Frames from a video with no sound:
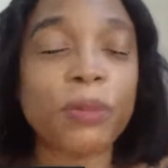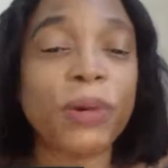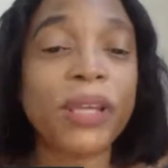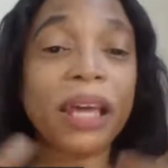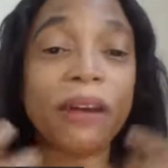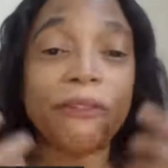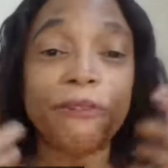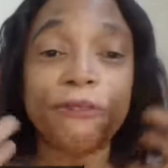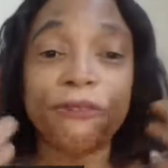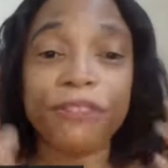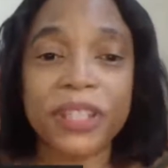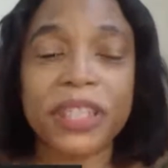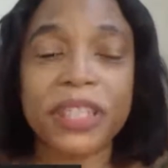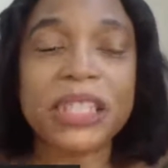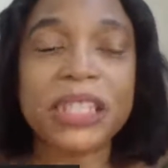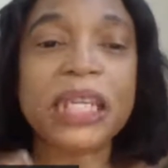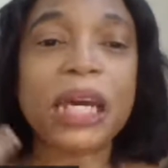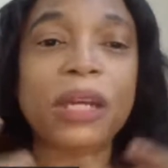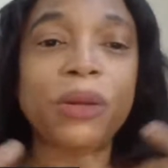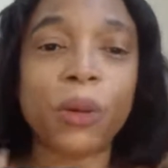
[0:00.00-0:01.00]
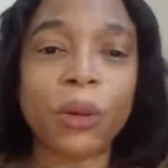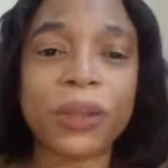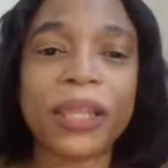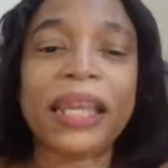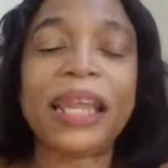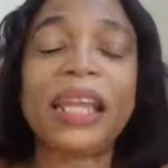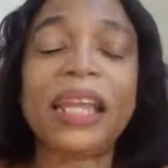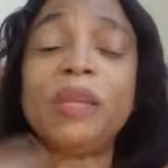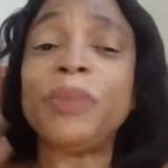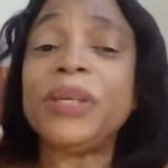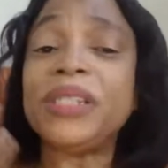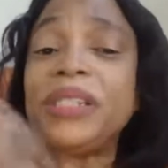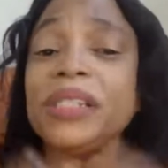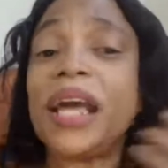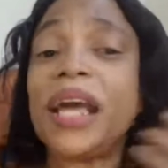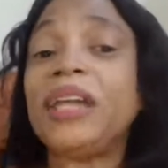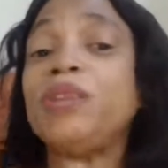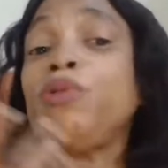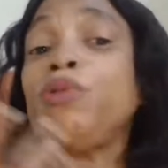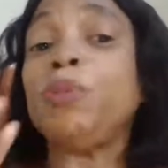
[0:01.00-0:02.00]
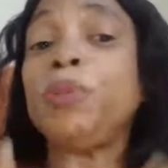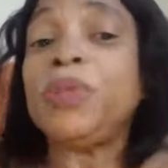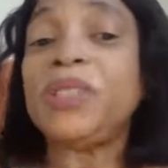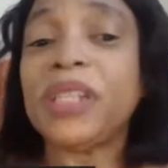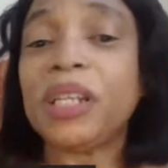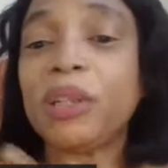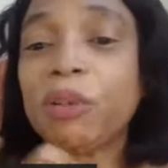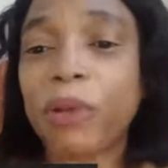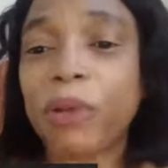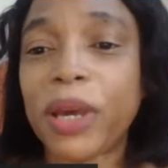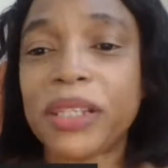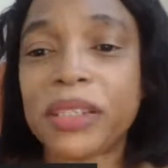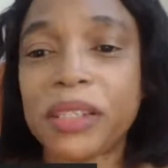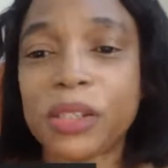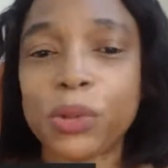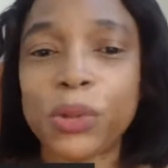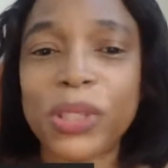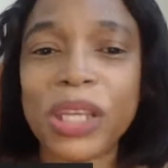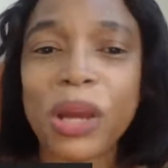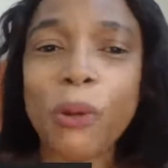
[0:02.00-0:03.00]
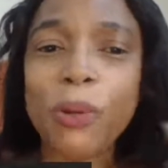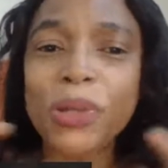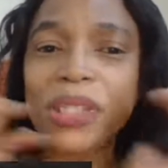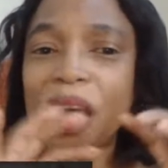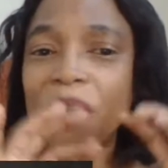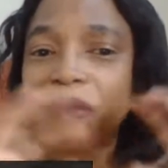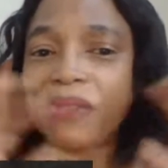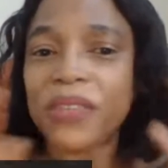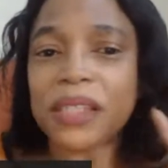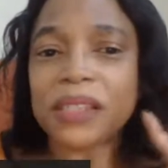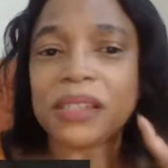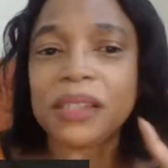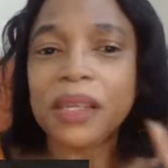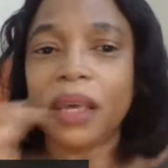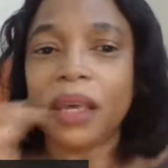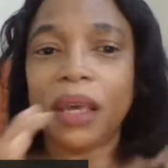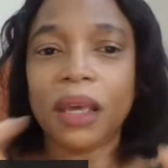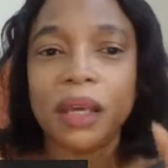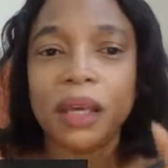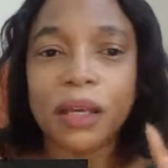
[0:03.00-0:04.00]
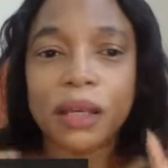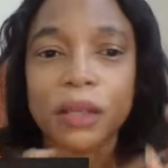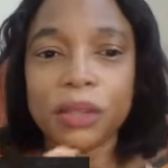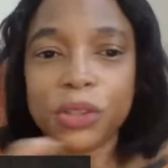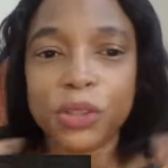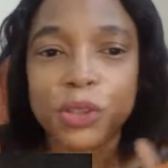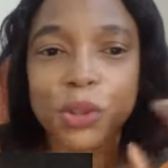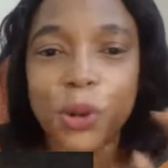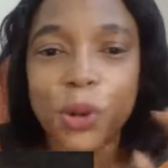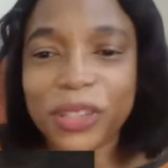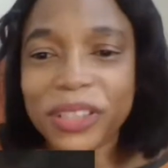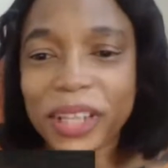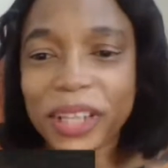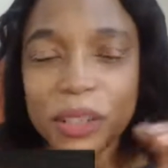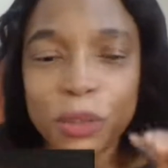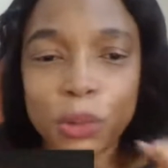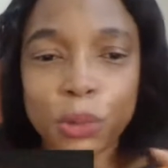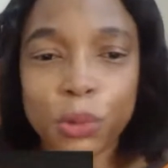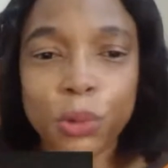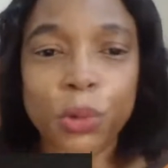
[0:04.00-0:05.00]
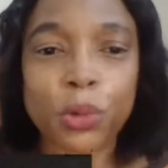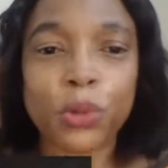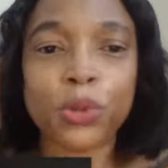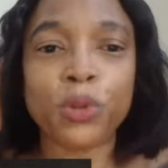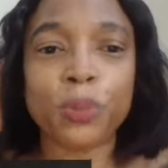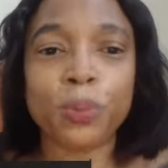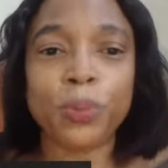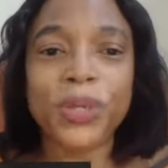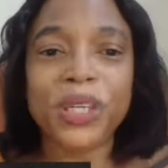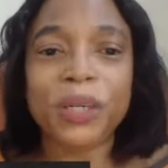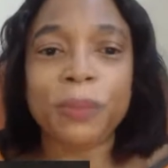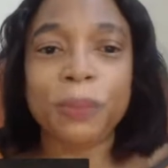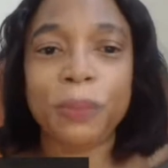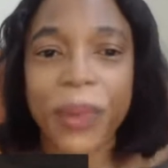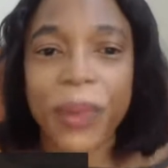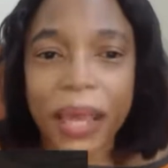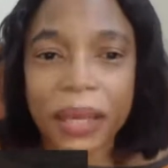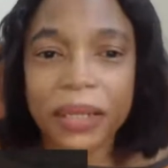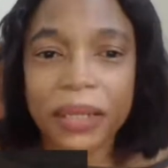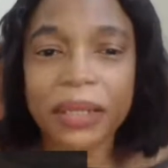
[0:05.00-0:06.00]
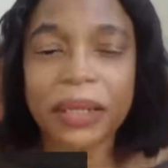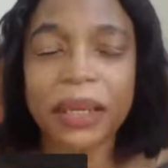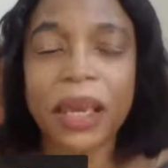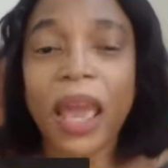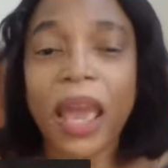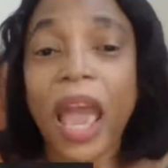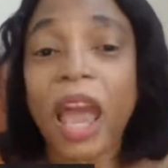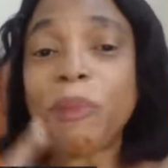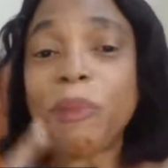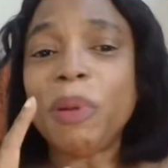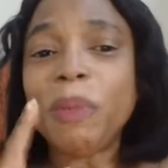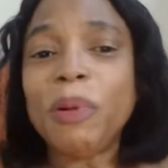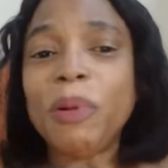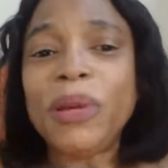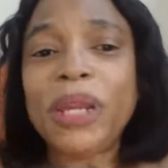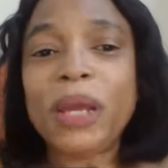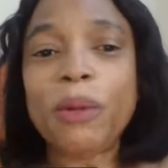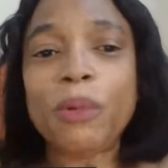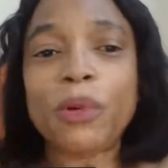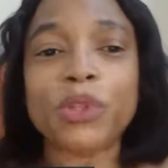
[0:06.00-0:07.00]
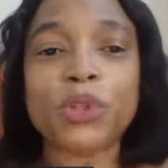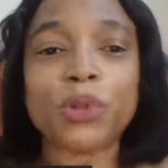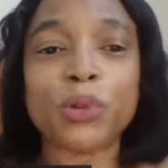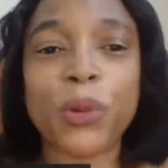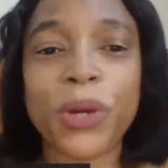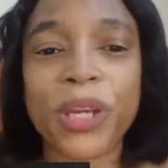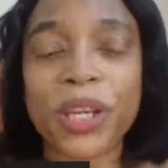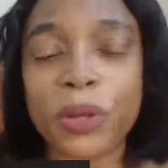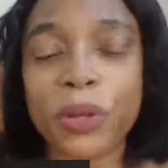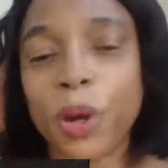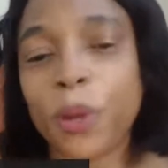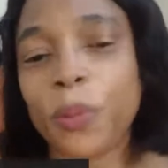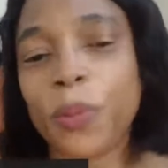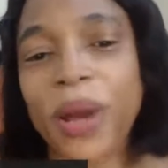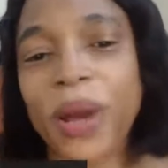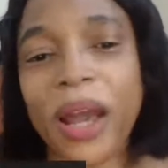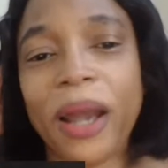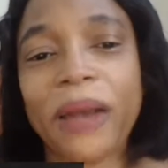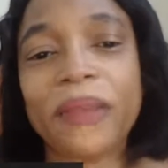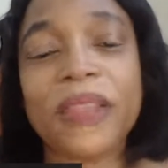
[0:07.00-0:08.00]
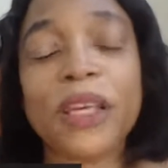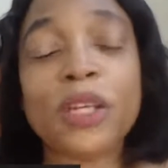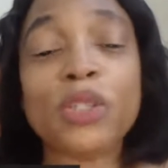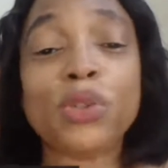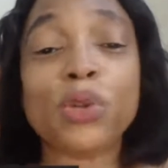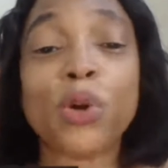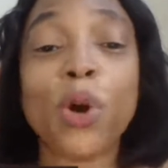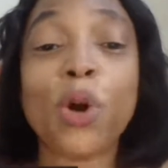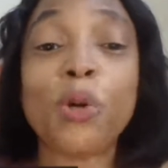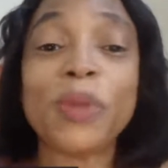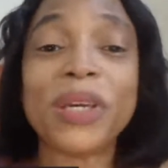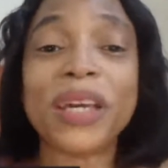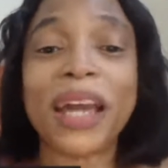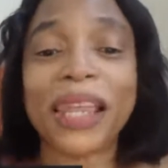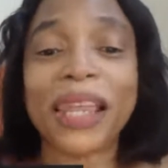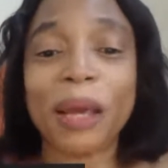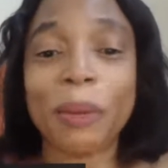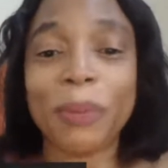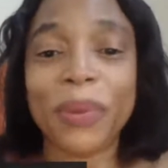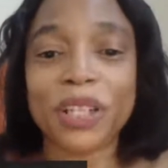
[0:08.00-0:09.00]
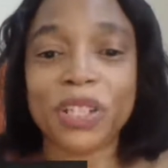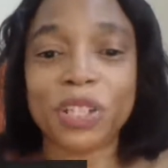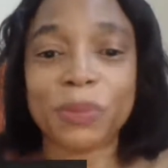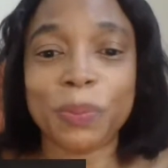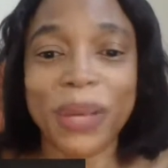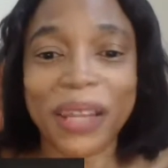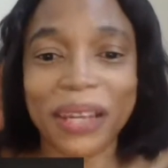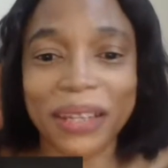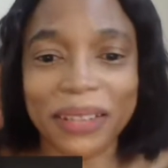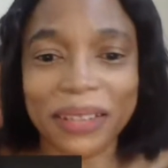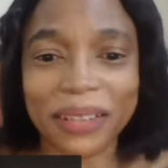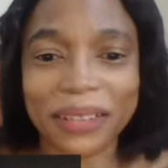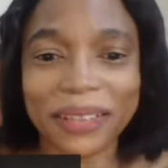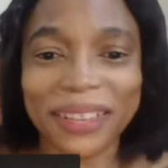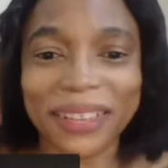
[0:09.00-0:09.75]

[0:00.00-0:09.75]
whether feeding and all that. And the person had repeated crises. So they always have this stunted growth, big belly. I remember when I was growing up, they used to call me calabash belly.